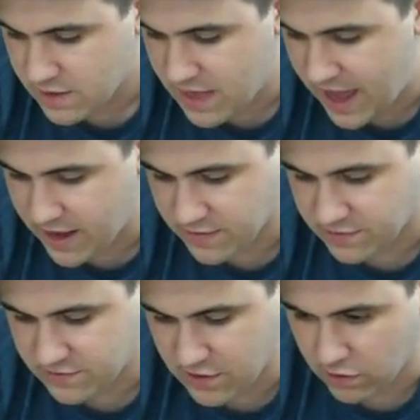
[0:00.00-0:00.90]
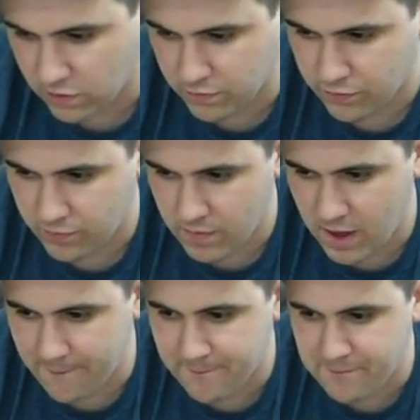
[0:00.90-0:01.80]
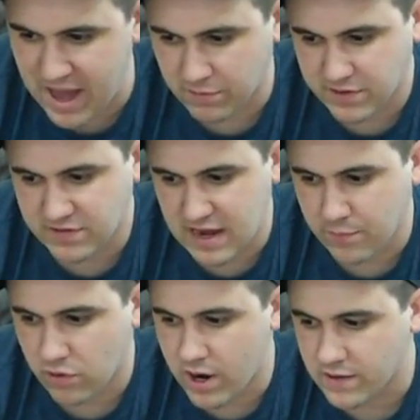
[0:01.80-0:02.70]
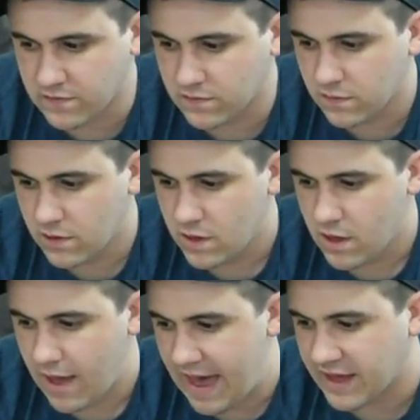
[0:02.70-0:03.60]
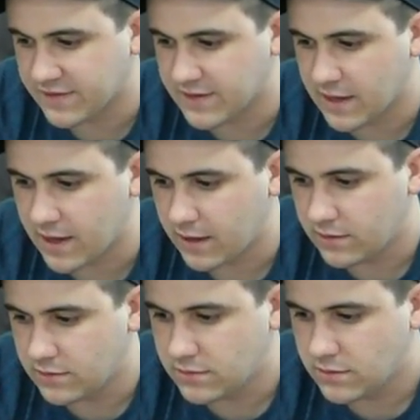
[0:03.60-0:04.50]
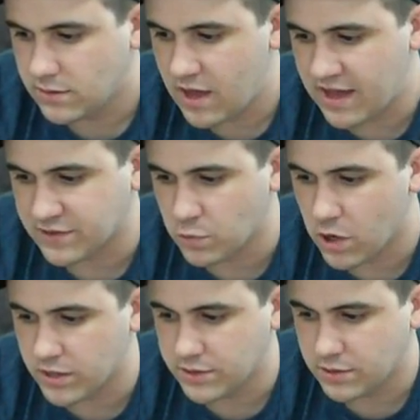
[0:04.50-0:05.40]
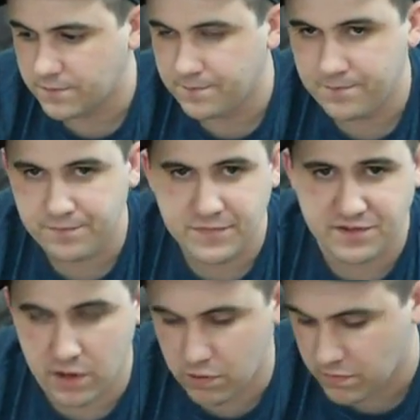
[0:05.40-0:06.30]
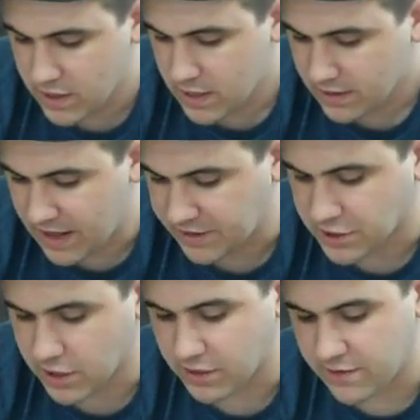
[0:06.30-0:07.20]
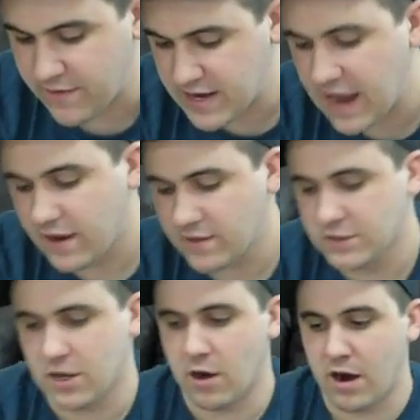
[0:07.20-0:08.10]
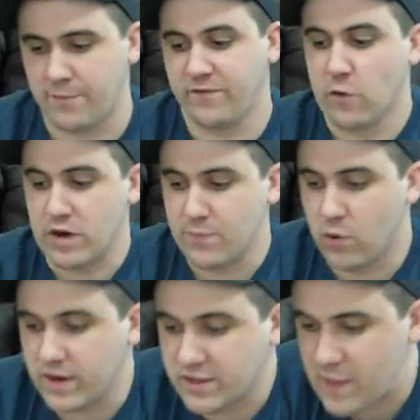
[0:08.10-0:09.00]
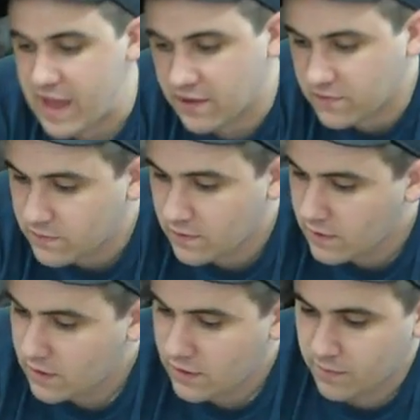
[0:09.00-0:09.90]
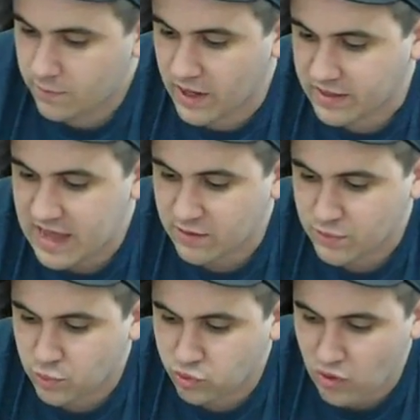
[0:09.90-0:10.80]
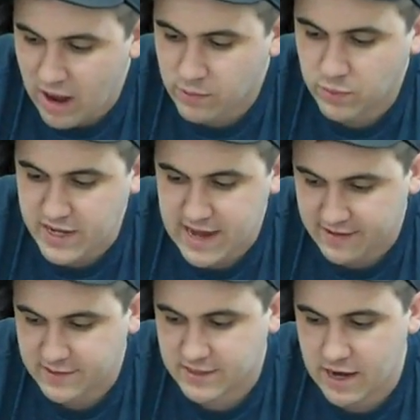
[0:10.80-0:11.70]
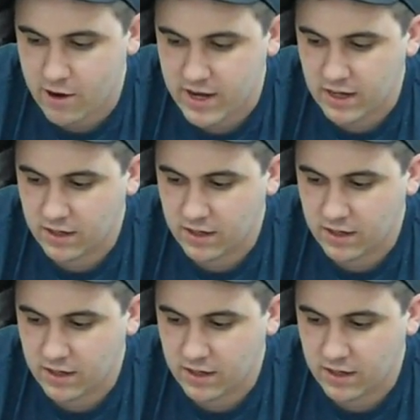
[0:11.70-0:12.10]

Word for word: that is still about the same price as uh, as it was. So that's good. The Vendettas are up 40 points base, but that was probably necessary.